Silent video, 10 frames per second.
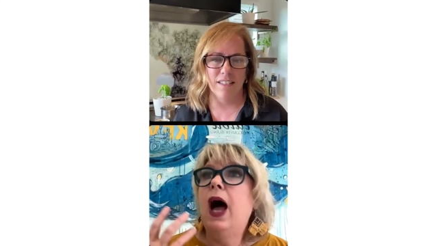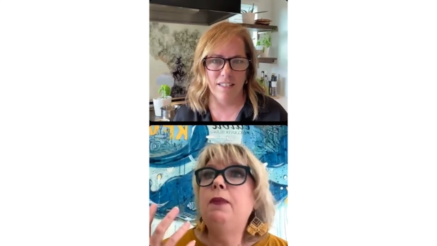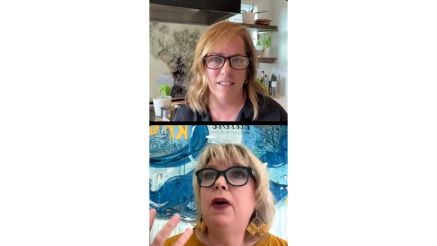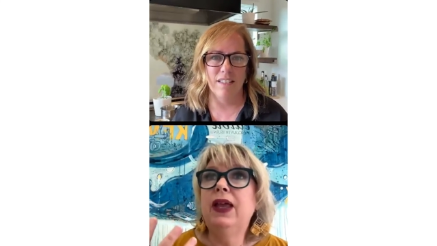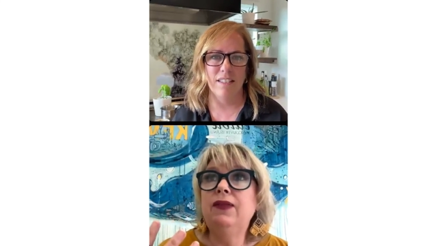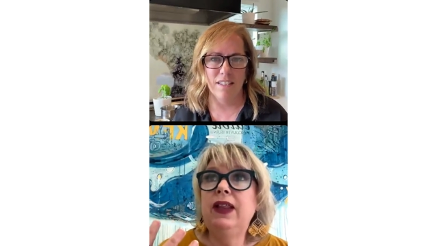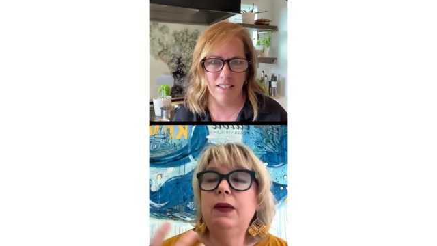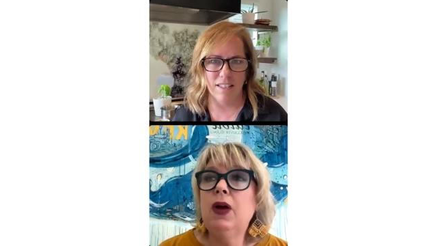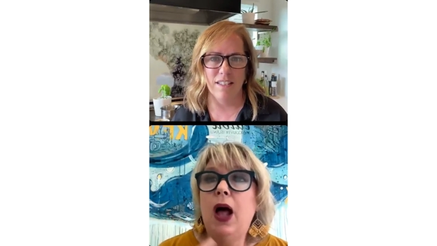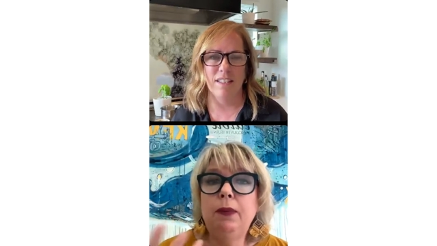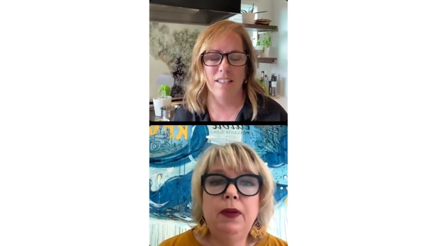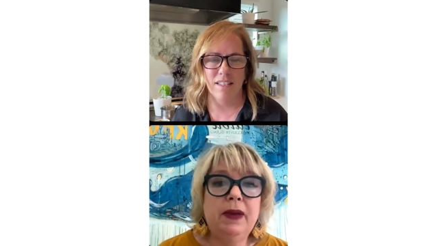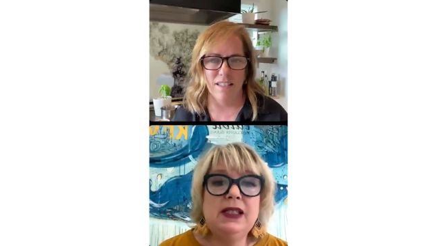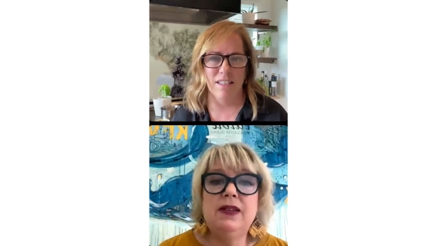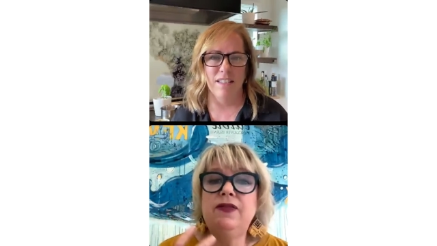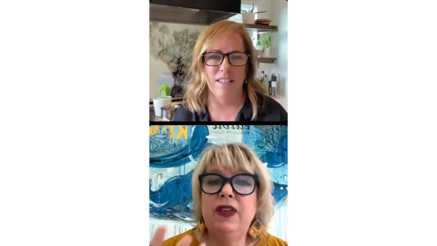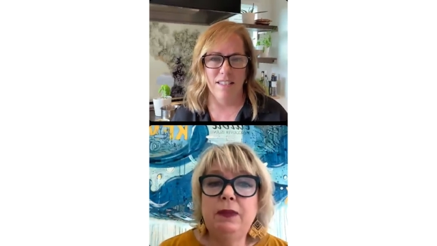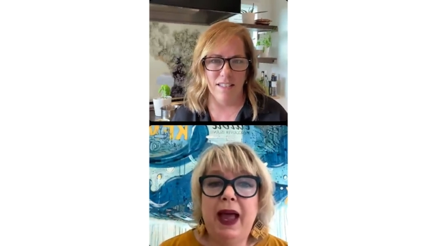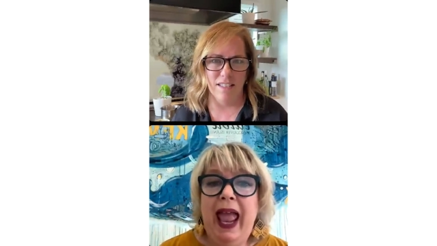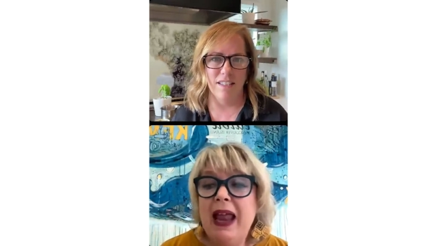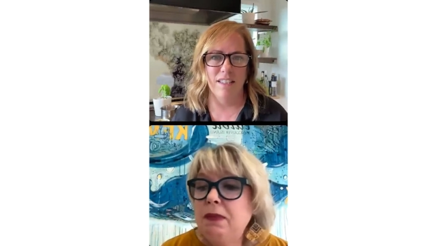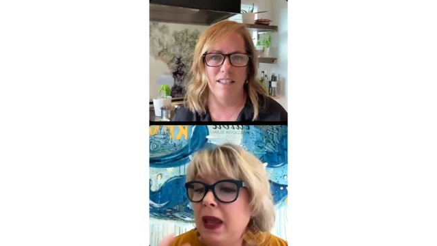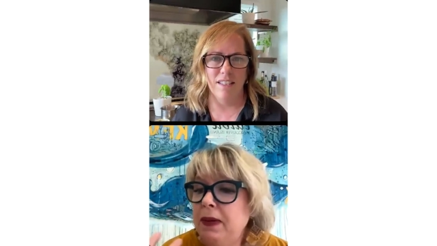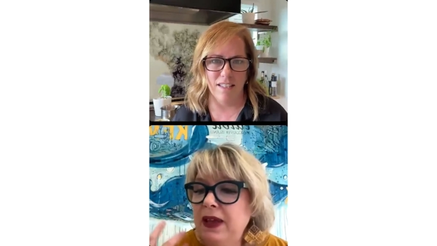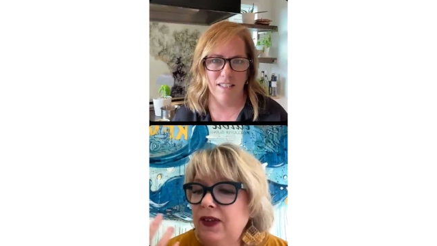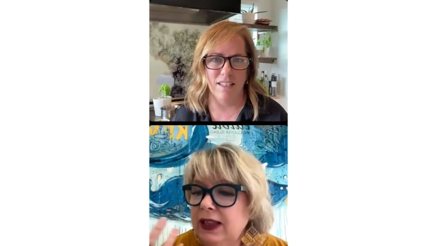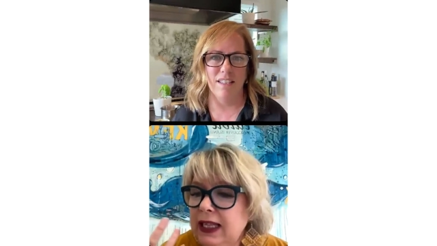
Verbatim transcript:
Speaker 1: about giving them compliments and feedback and maybe even